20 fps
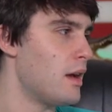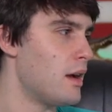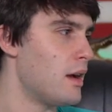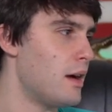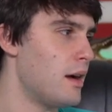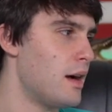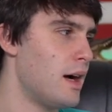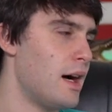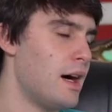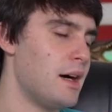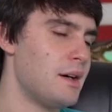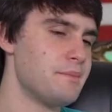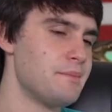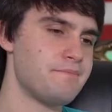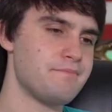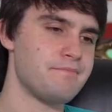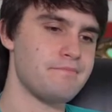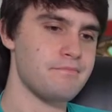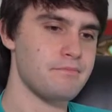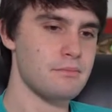
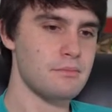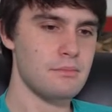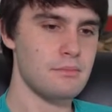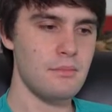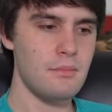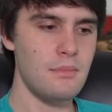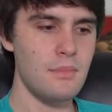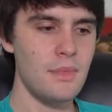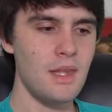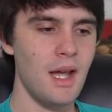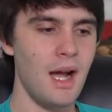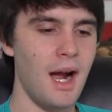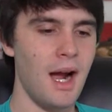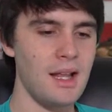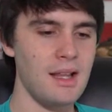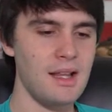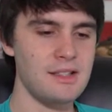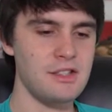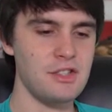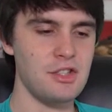I
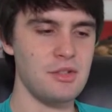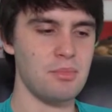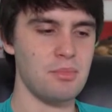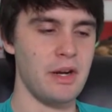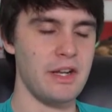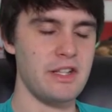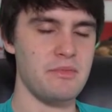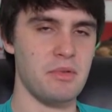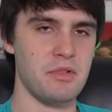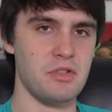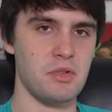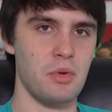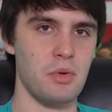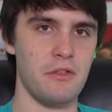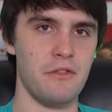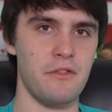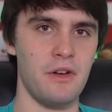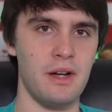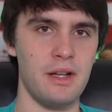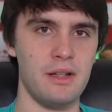like to do price per
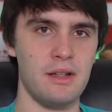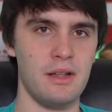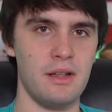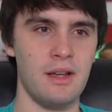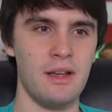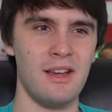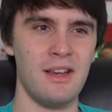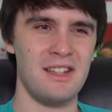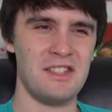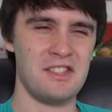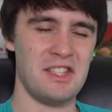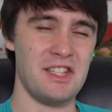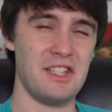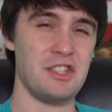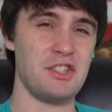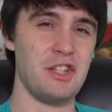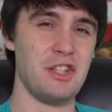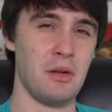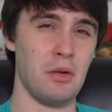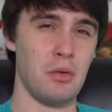square foot and just get a
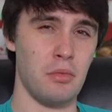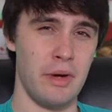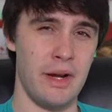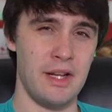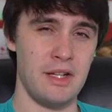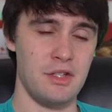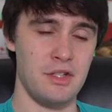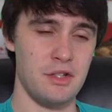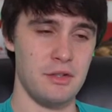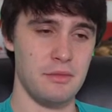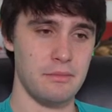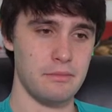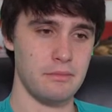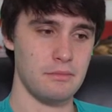general range.